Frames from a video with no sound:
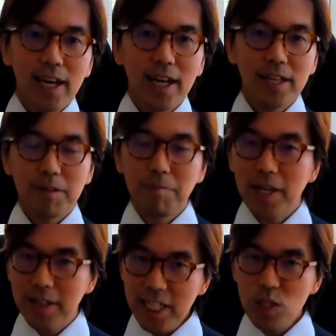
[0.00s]
And
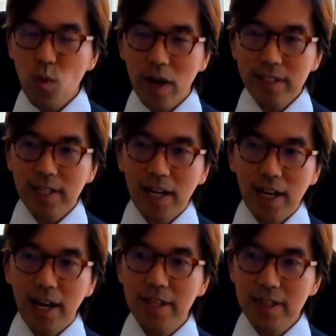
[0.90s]
but this one,
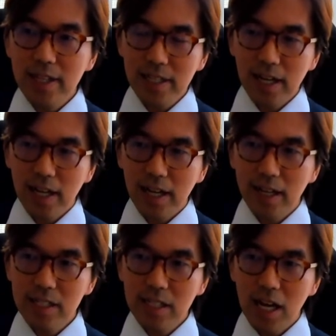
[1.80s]
I think uh,
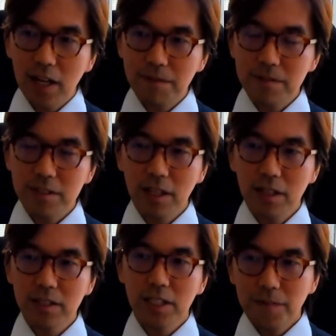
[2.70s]
it's kind of
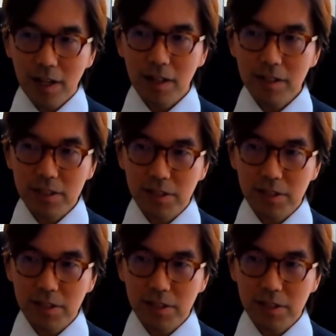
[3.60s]
still difficult